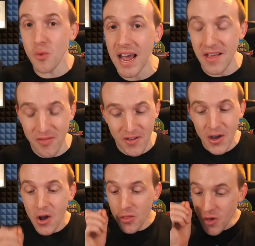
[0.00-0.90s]
with
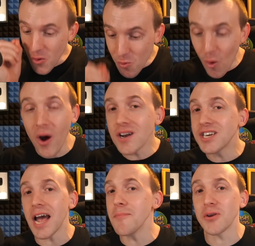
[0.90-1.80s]
the one
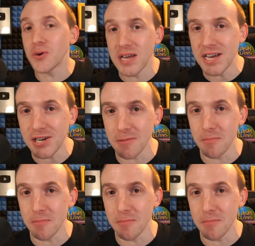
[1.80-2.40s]
gem donation